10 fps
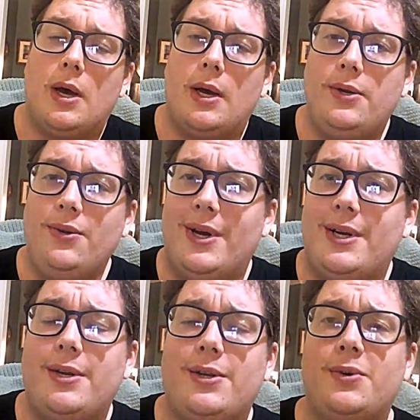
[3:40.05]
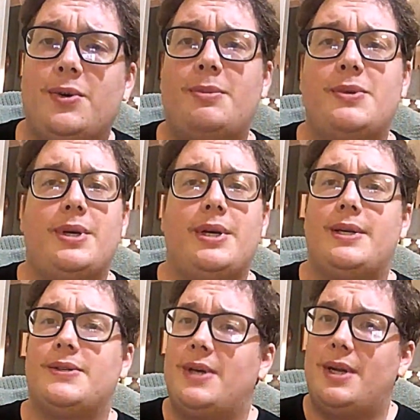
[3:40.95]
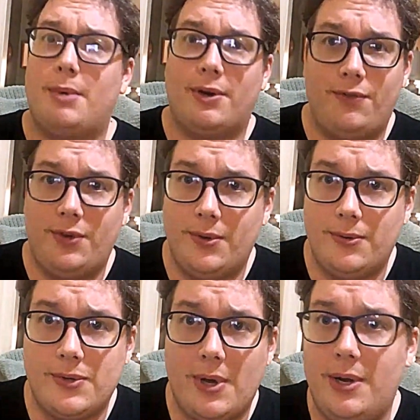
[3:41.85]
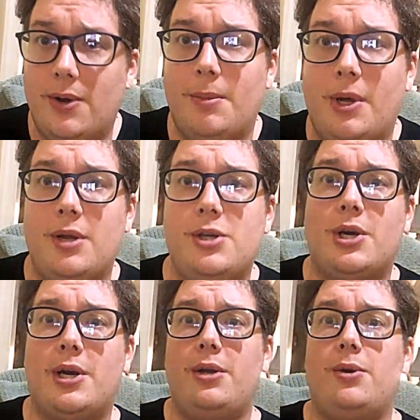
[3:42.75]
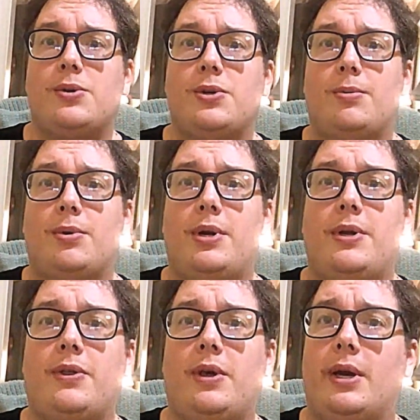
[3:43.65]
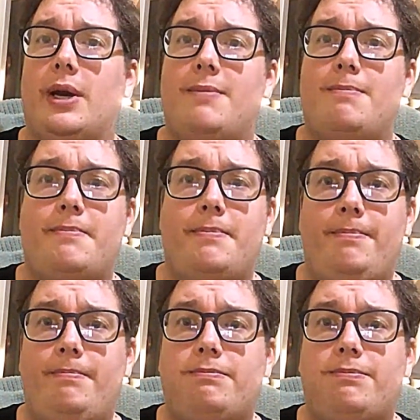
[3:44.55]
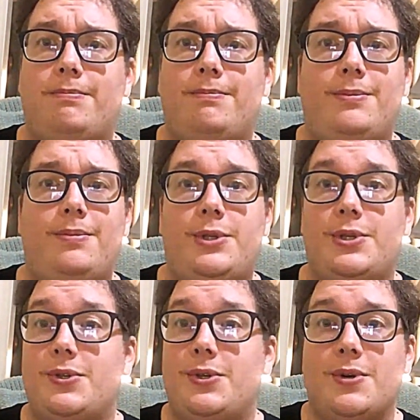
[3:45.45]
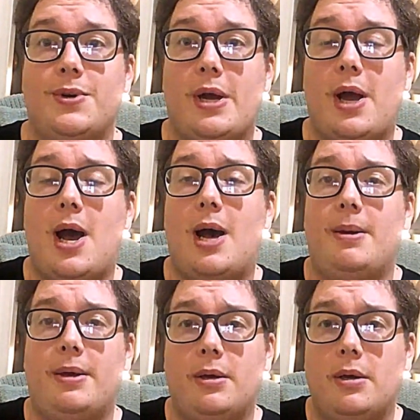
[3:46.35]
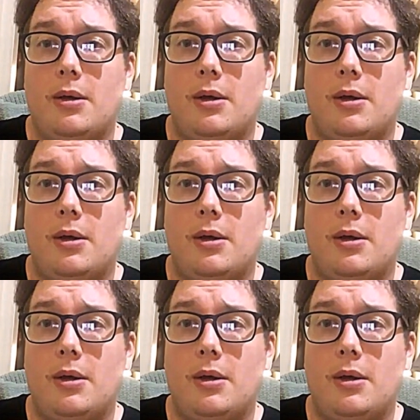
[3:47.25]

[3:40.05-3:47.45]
I do like to do them. Again, it's not about views. I know I'm not a giant YouTuber or anything. I'm just doing a hobby.